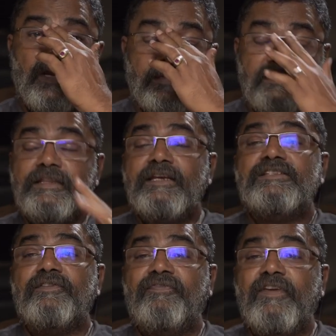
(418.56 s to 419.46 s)
I think there
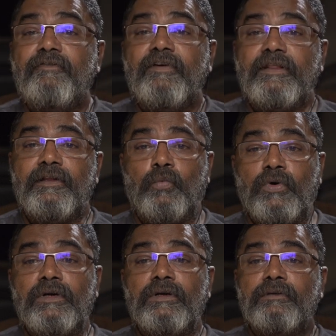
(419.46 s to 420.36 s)
is a fever in the
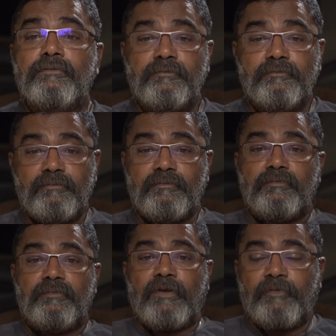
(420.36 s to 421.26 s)
world.
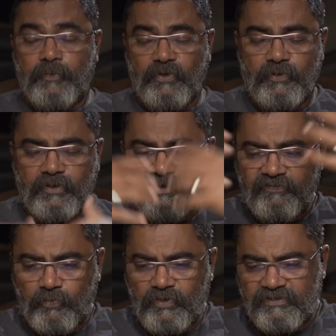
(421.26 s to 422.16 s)
Everybody wants to
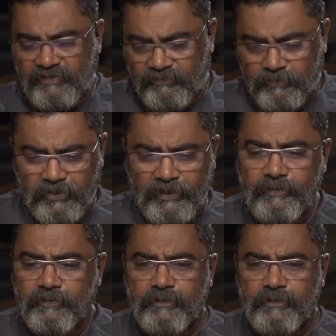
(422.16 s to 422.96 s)
influence everybody.